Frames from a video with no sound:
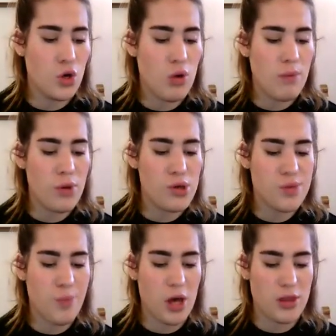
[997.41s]
"We
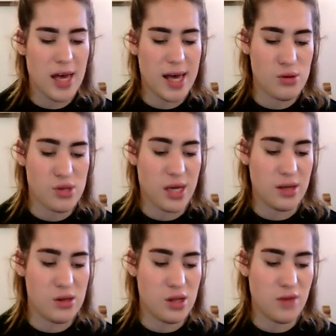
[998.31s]
must burn the house
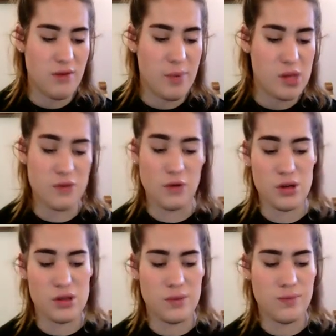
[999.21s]
down," said the rabbit's
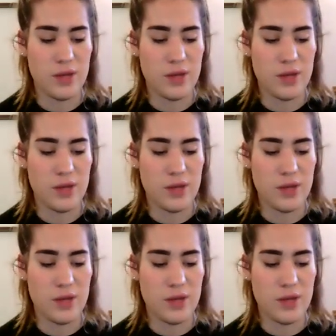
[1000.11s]
voice,